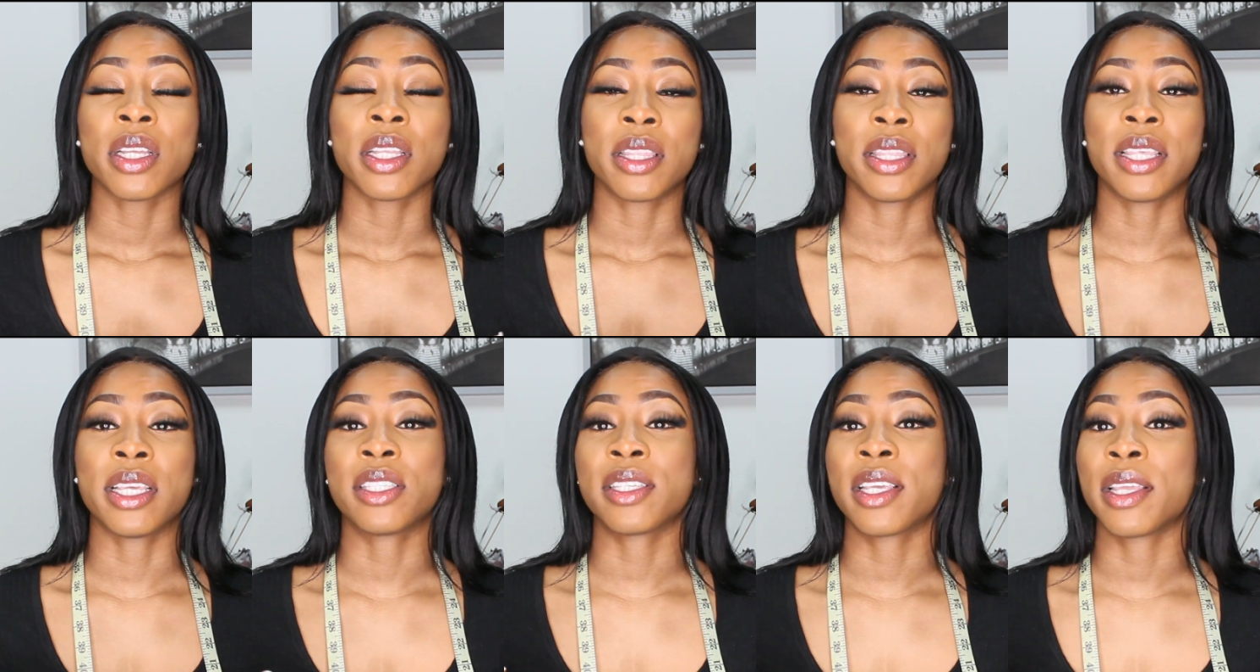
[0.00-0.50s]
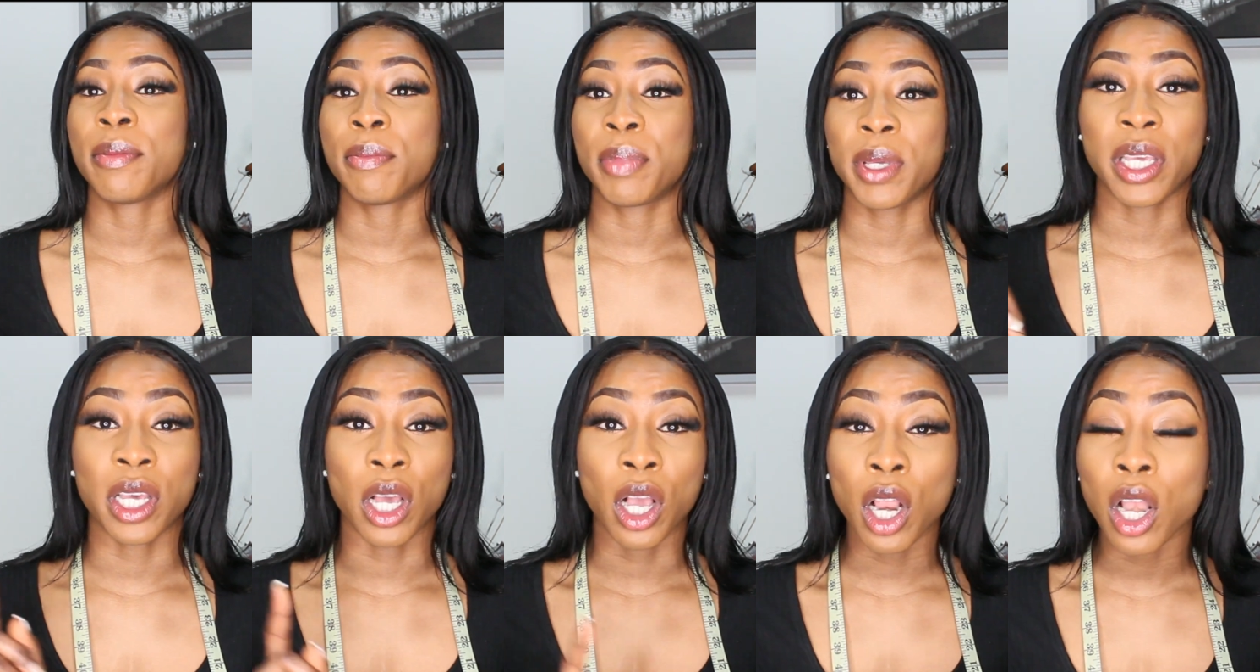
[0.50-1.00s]
This could
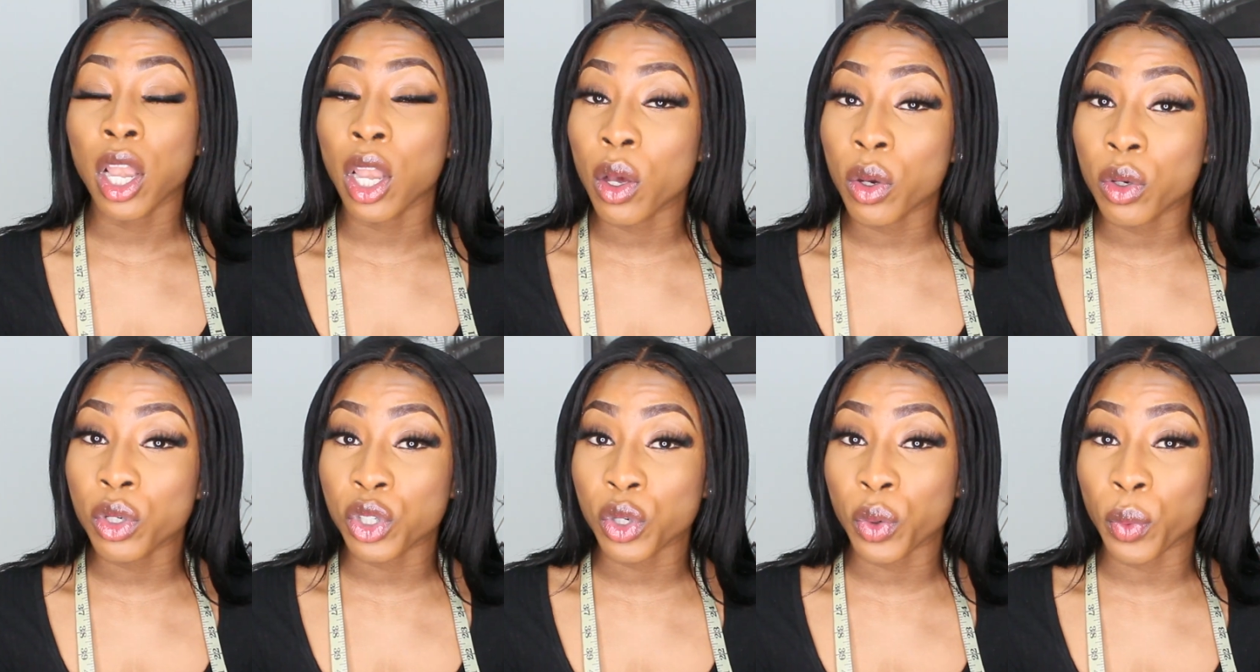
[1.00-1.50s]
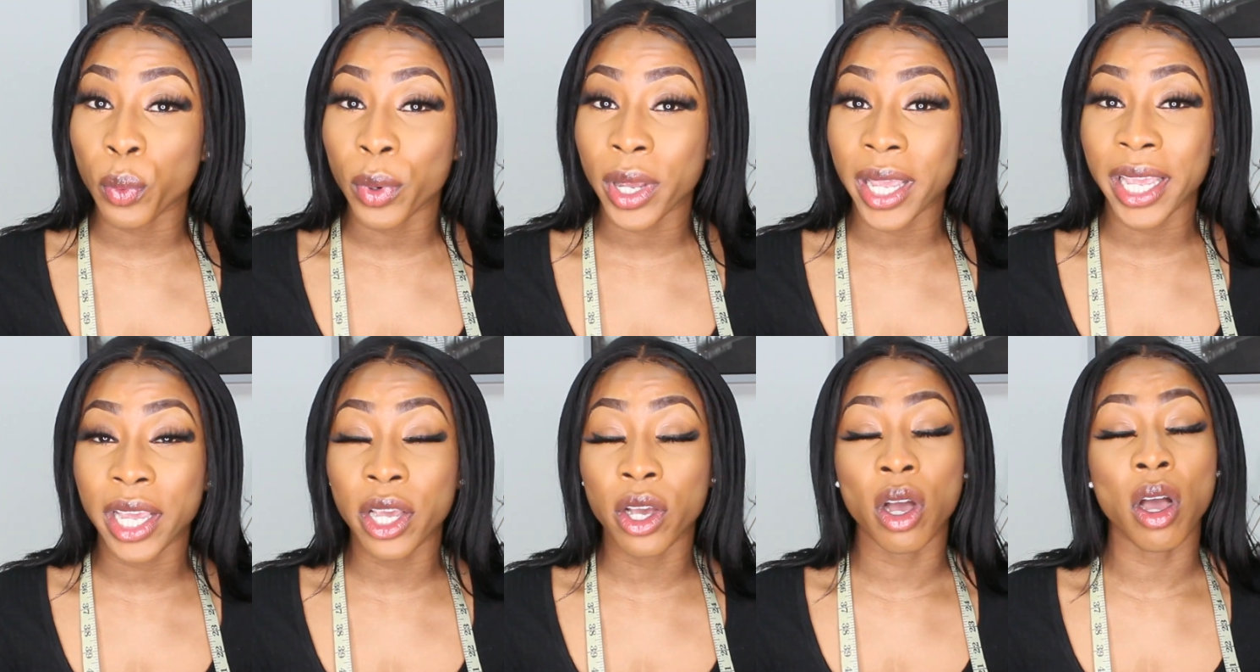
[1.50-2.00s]
be a closure
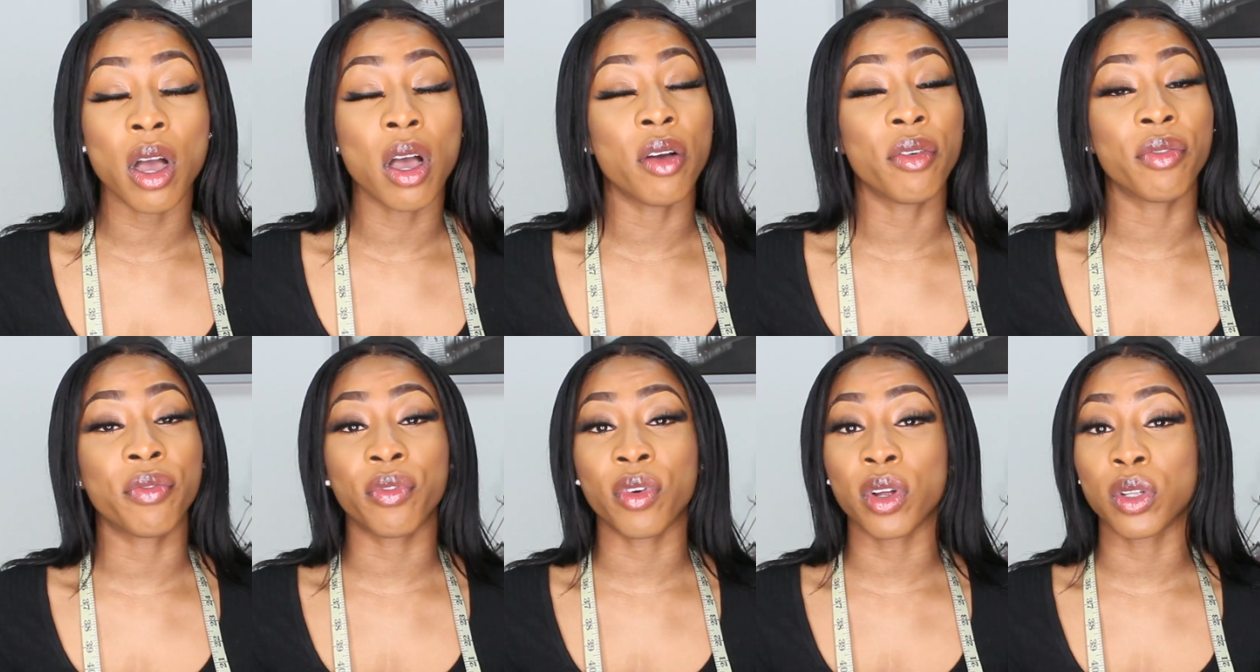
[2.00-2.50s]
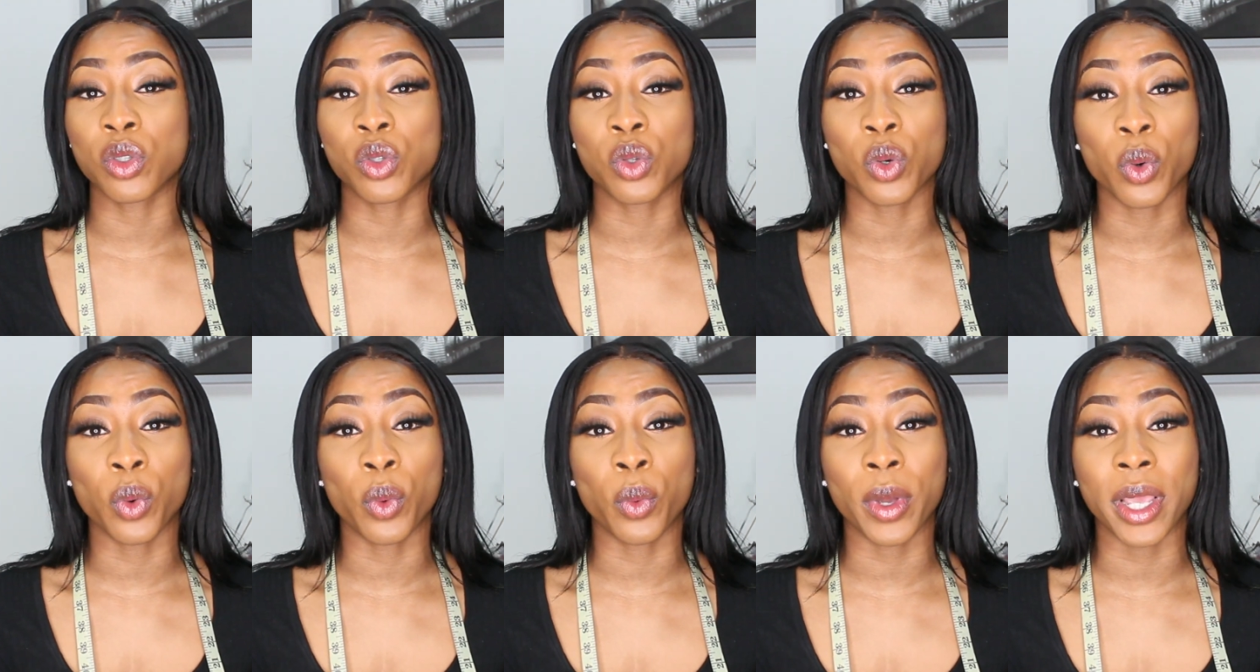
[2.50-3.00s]
wig, a
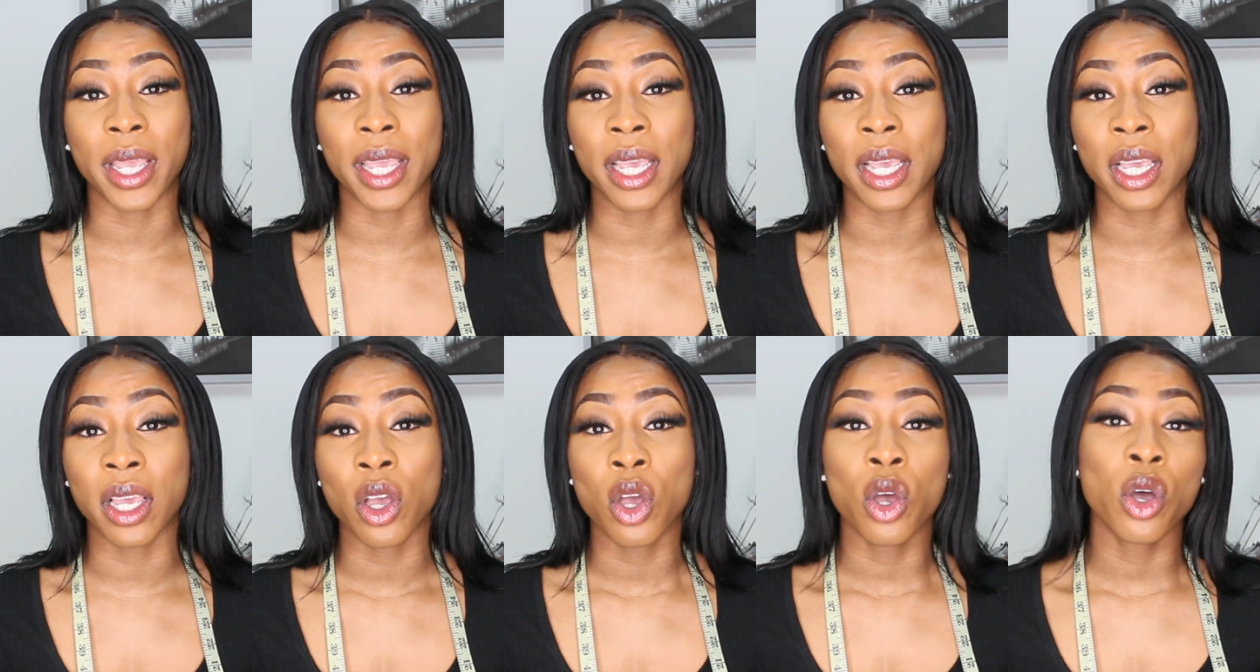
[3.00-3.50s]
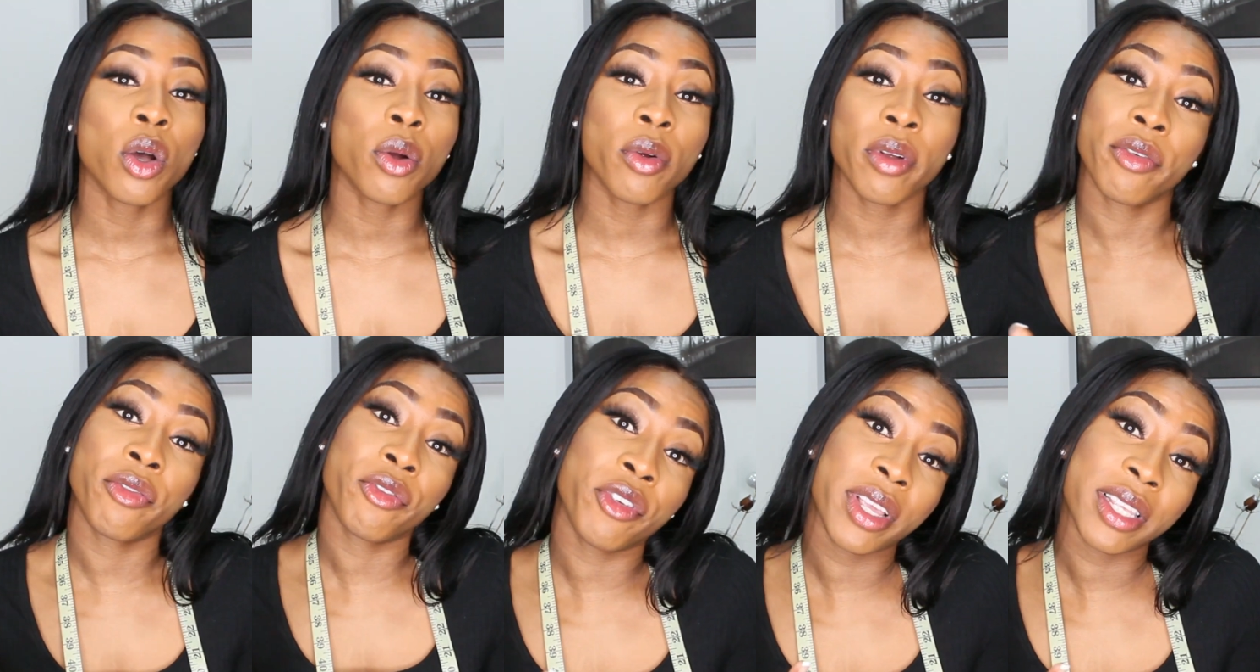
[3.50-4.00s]
frontal wig, or
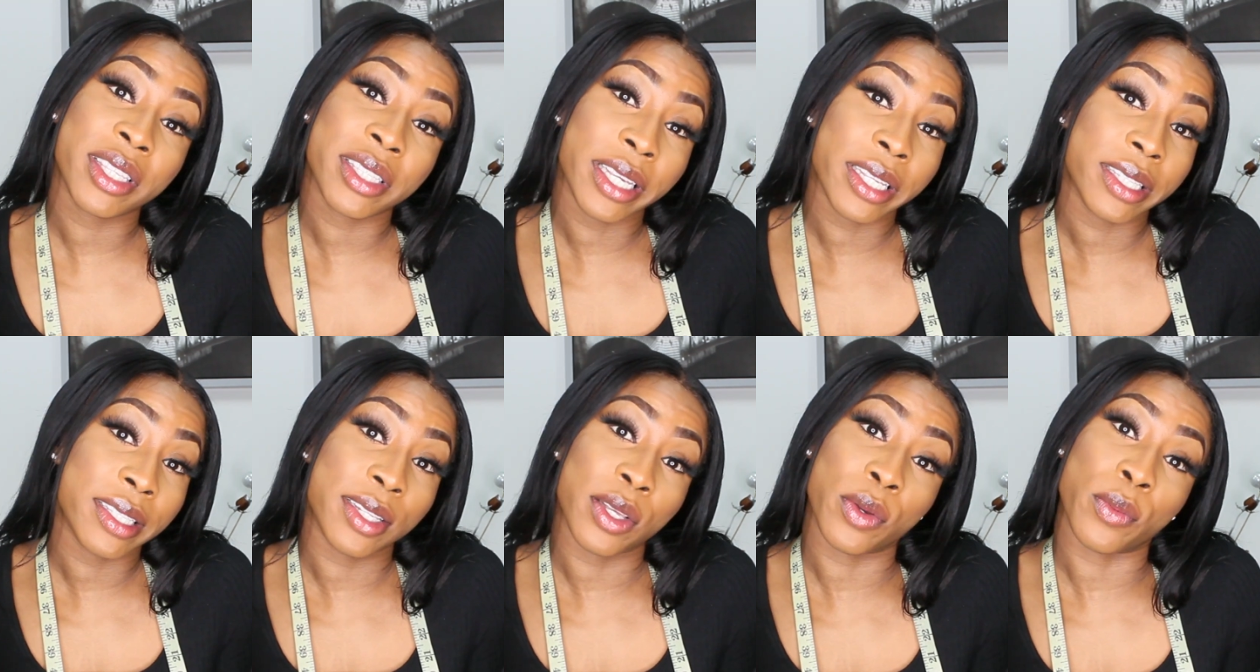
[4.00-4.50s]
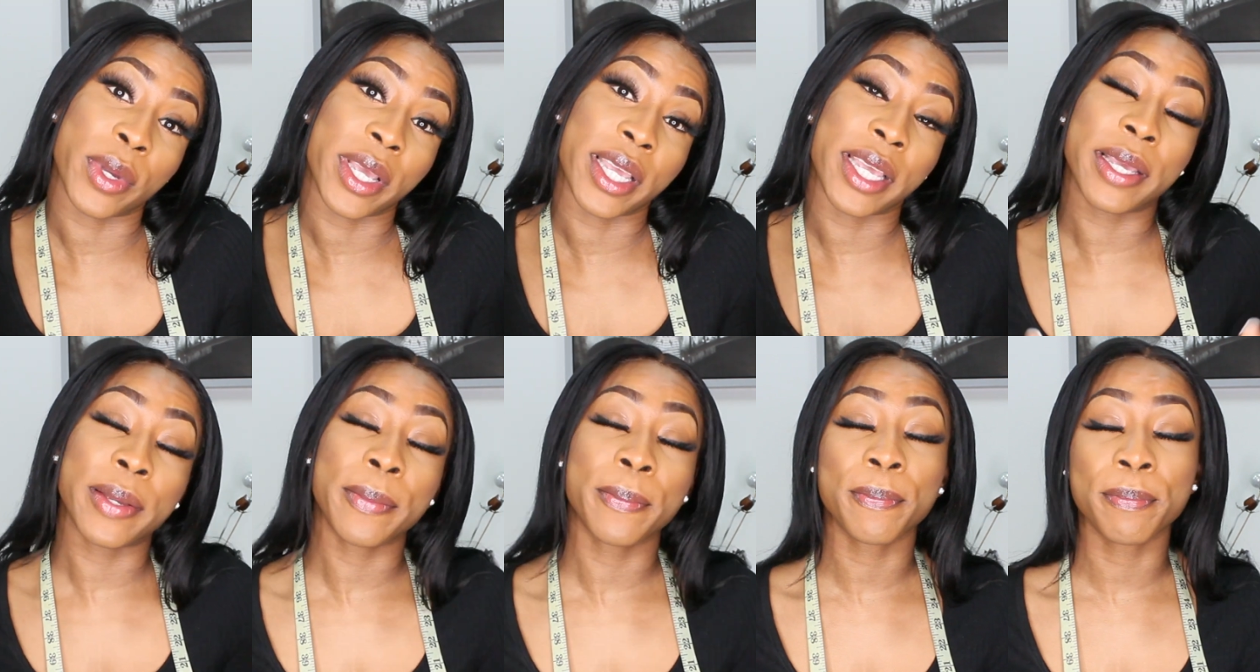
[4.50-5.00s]
a 360 wig.